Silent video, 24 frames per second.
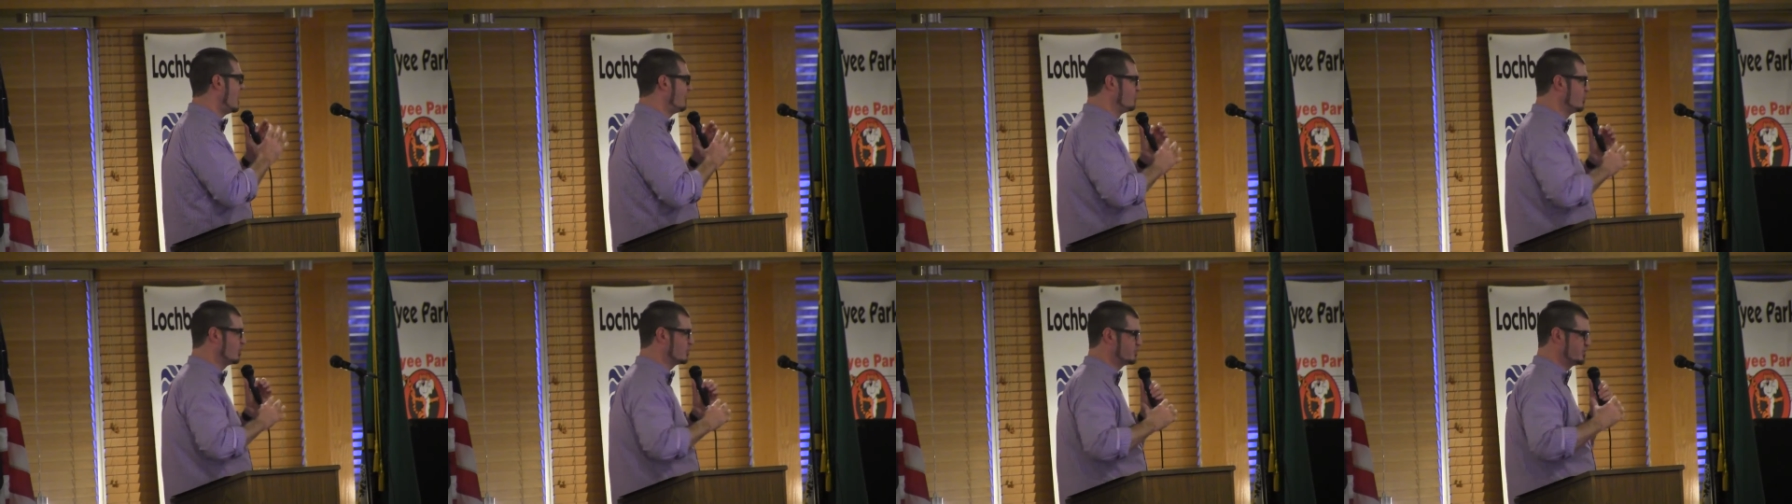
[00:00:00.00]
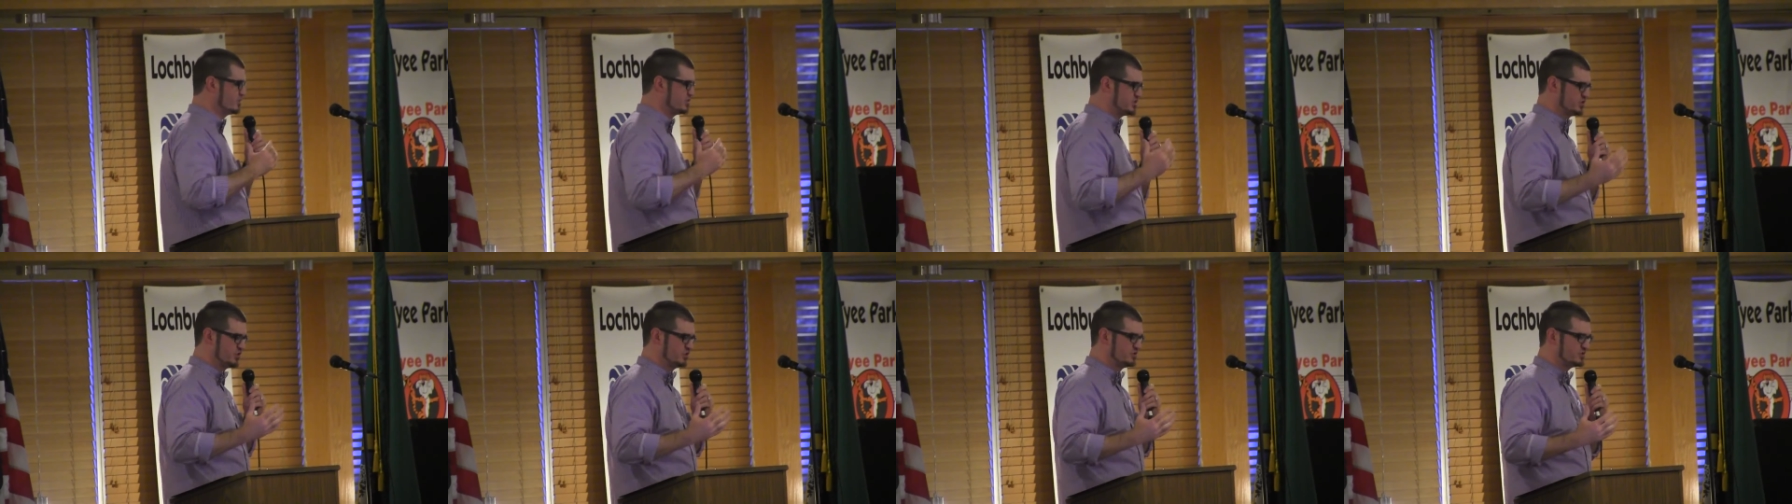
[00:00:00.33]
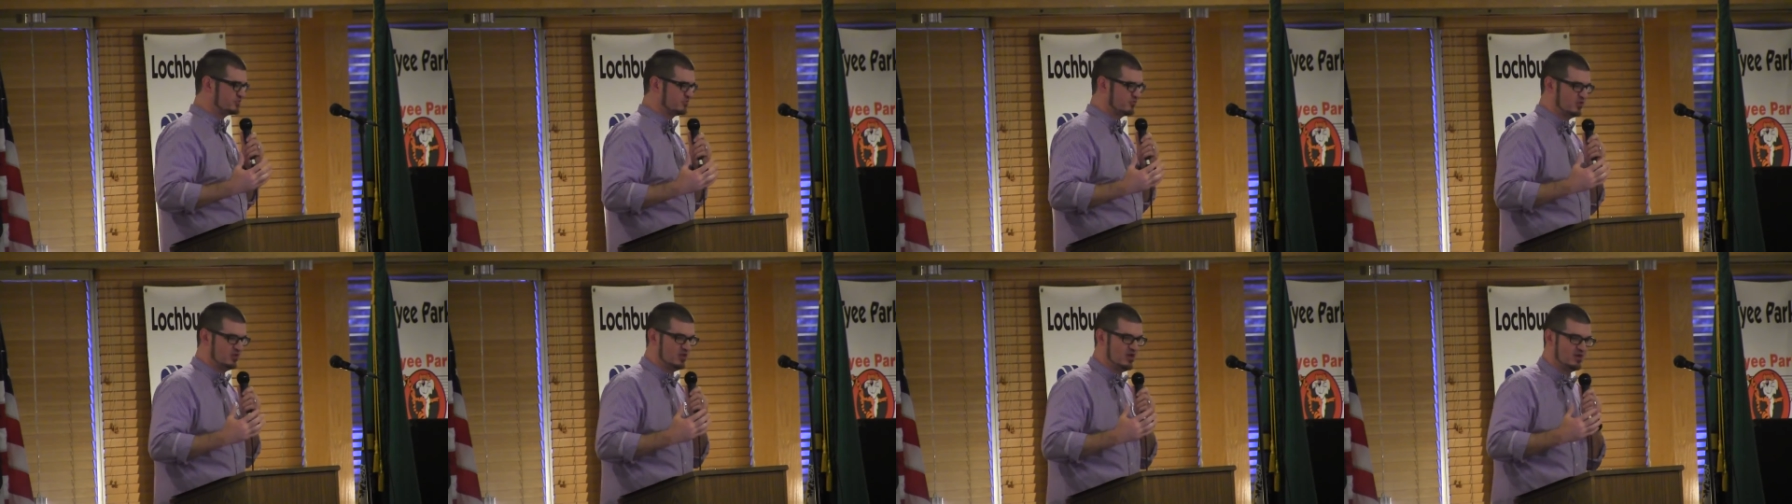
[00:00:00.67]
I worked with students
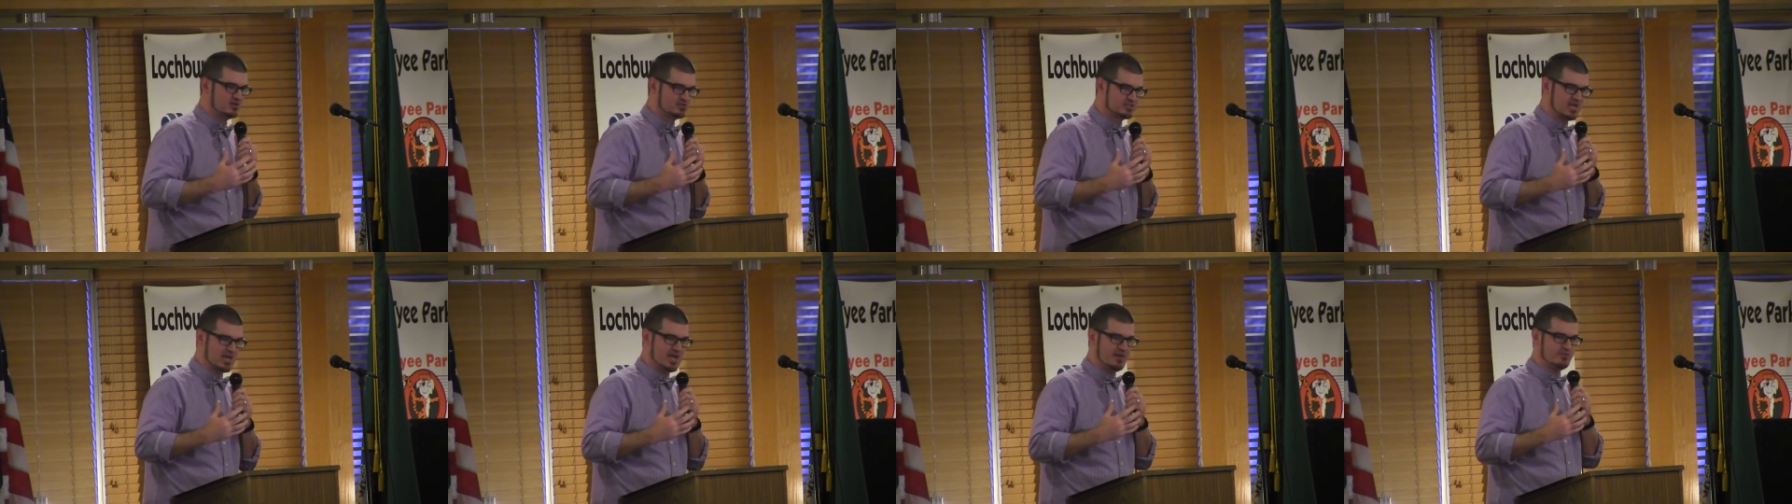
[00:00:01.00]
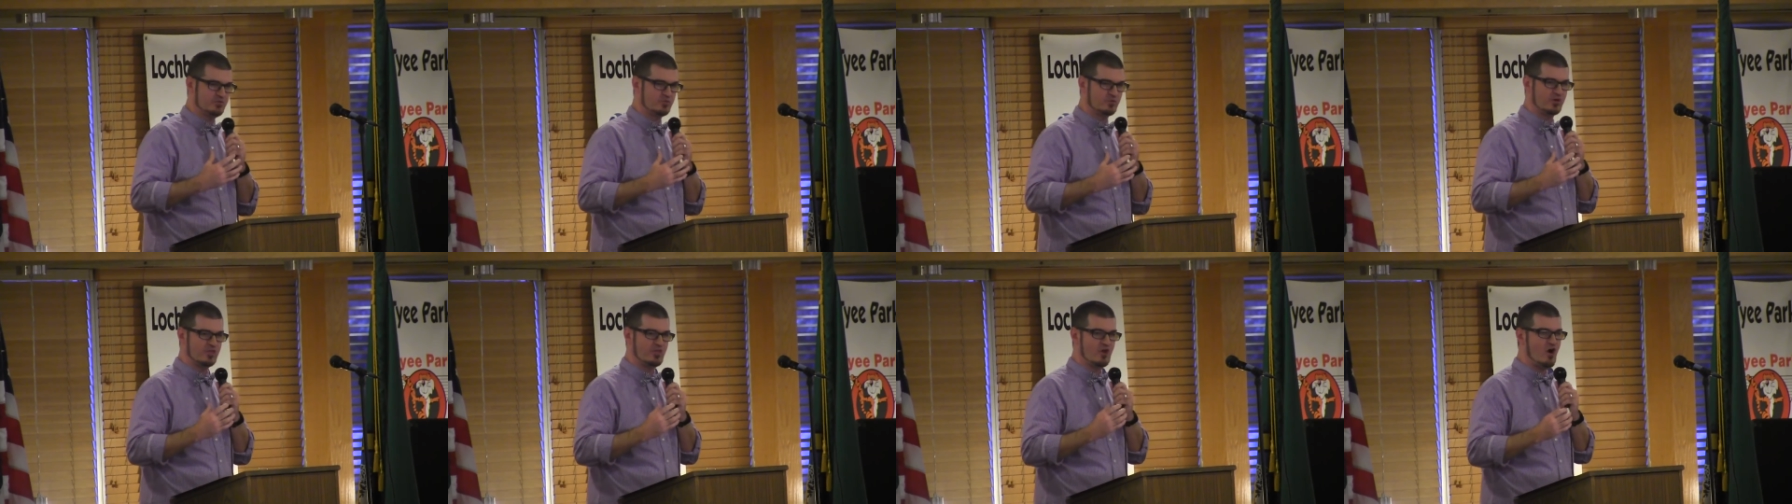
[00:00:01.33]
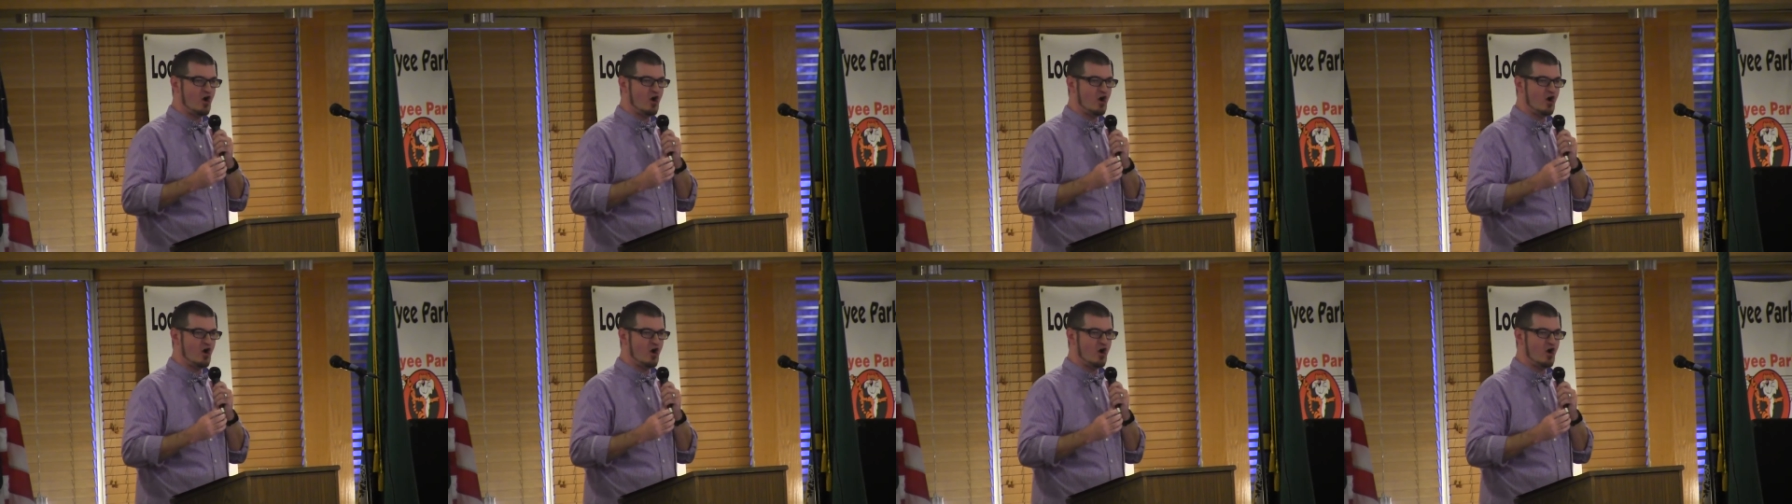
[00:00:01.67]
for a long time, and one of